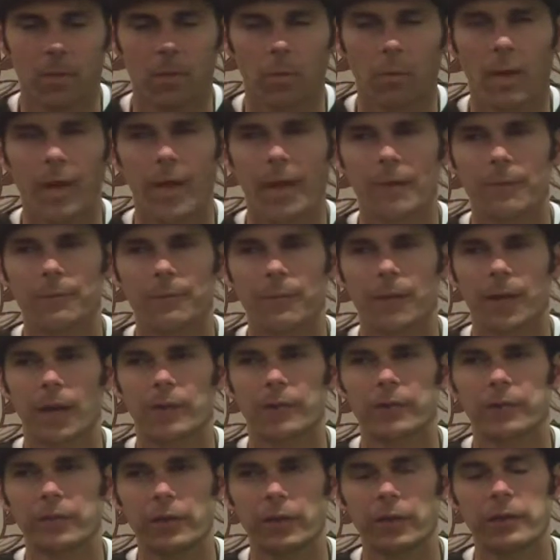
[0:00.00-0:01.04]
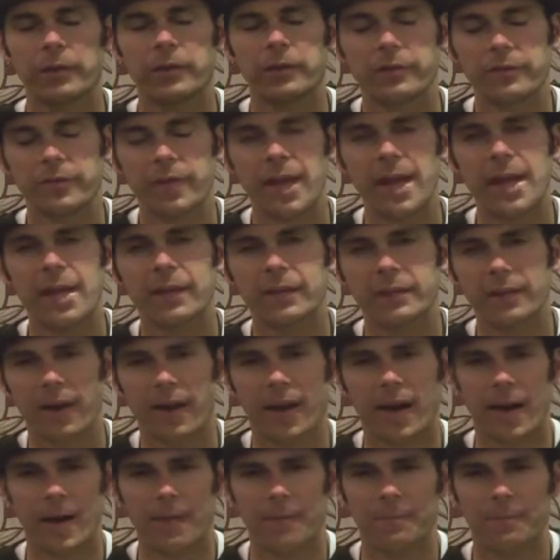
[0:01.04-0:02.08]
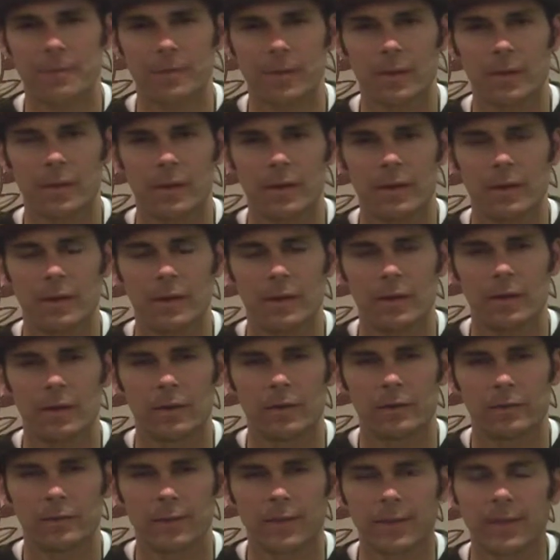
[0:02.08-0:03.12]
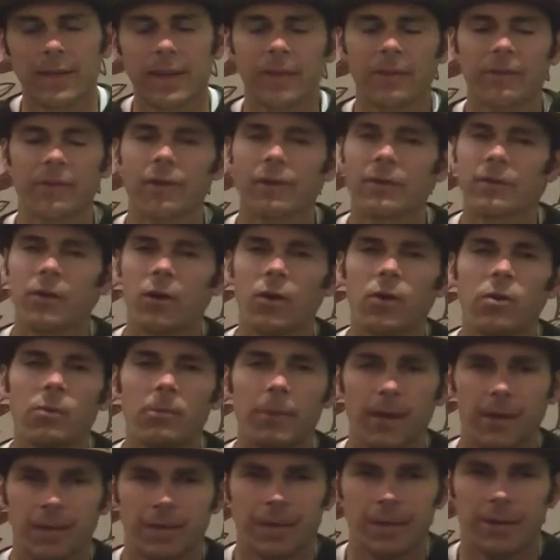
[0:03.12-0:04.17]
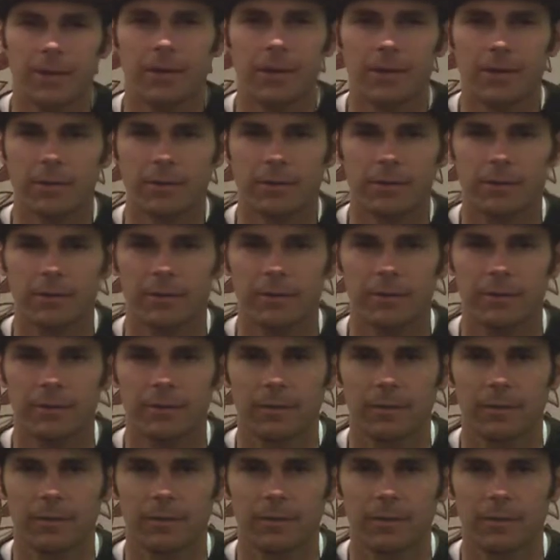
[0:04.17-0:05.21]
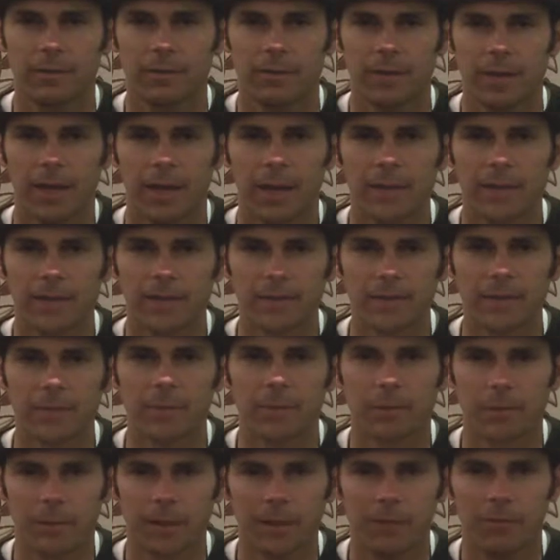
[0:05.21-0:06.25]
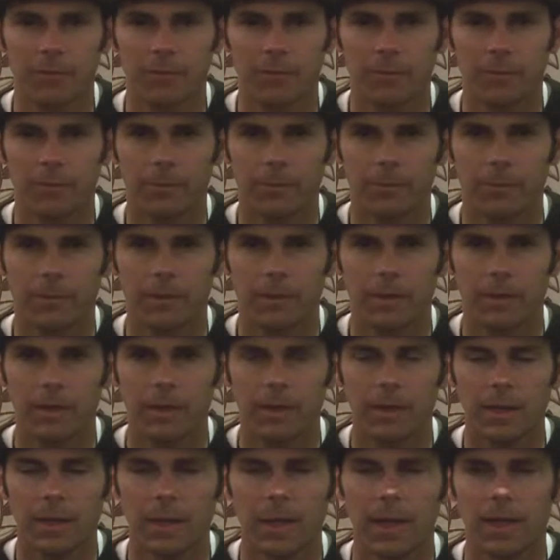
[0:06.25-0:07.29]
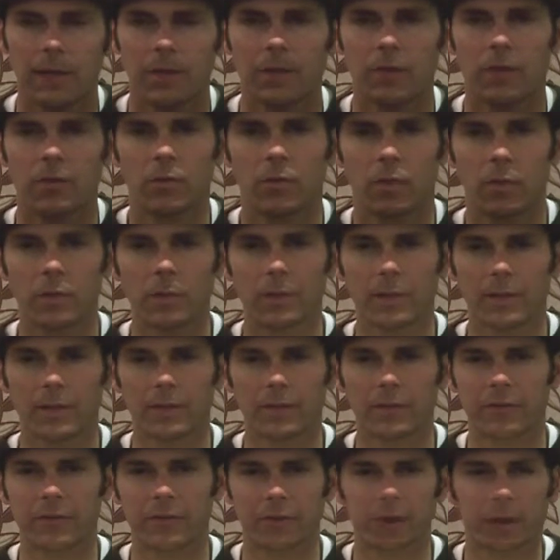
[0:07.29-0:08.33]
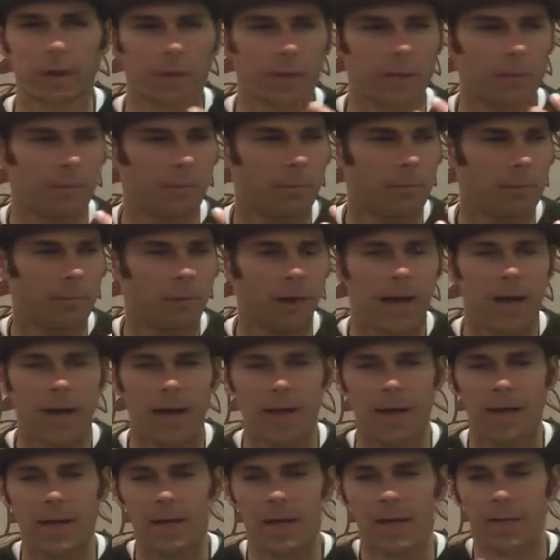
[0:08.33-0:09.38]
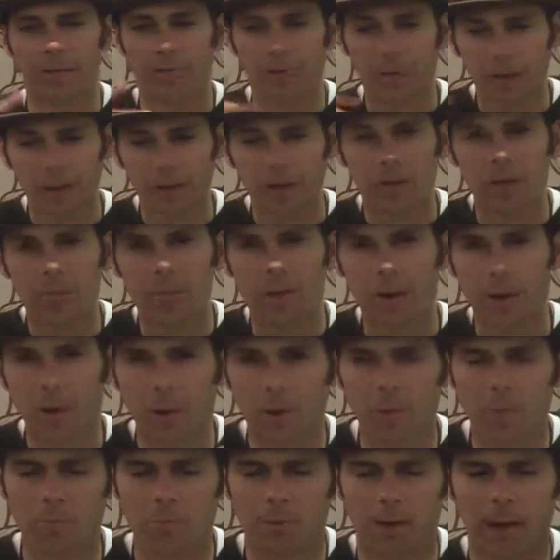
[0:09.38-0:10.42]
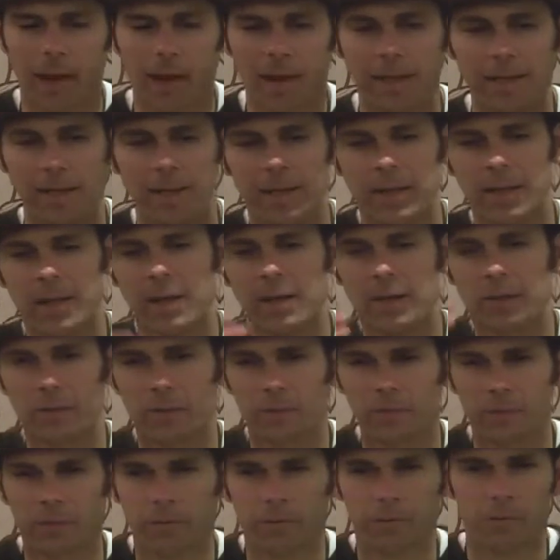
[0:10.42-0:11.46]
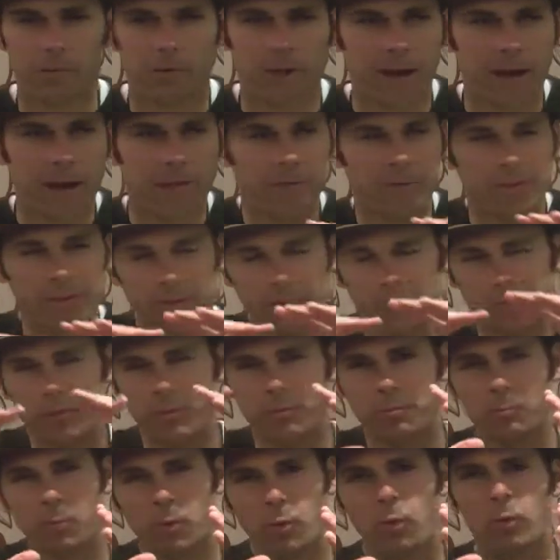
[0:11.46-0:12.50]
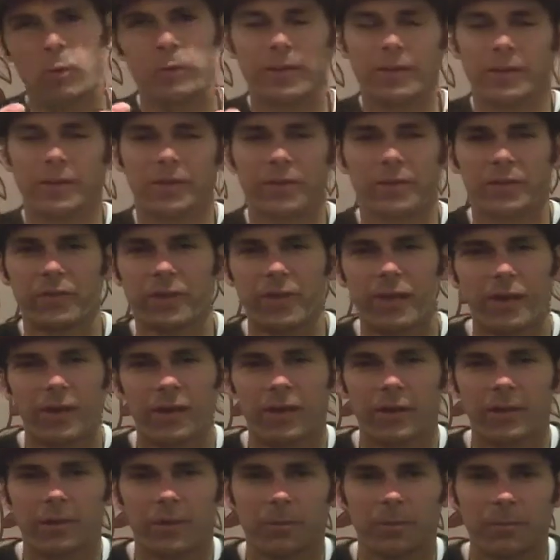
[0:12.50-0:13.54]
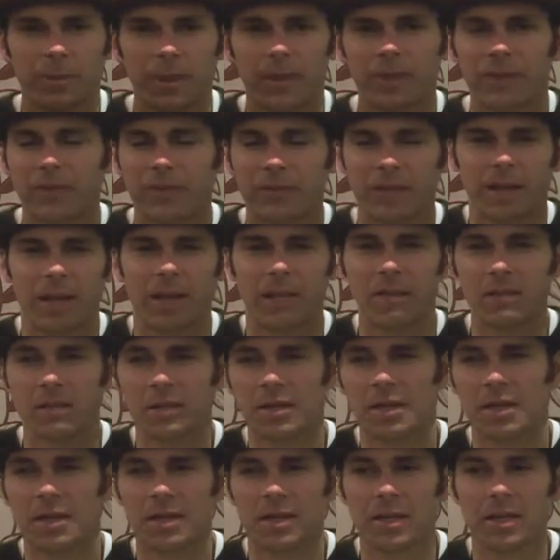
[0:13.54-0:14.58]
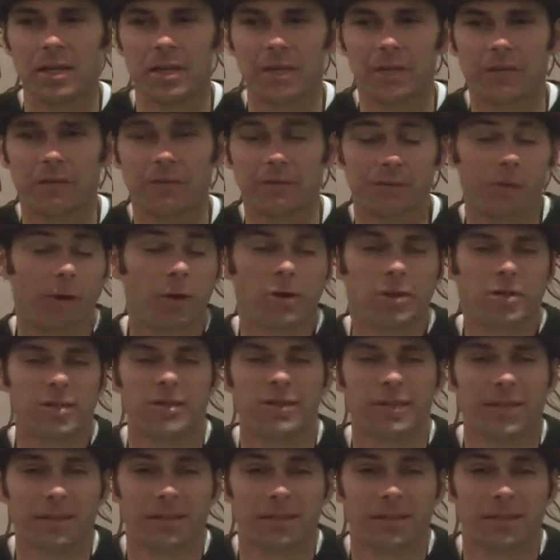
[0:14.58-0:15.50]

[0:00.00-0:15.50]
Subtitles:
when I started to take time to get to know my characters at a deeper level. And normally it started in my own mind, sort of crafting, sort of molding this character based on the function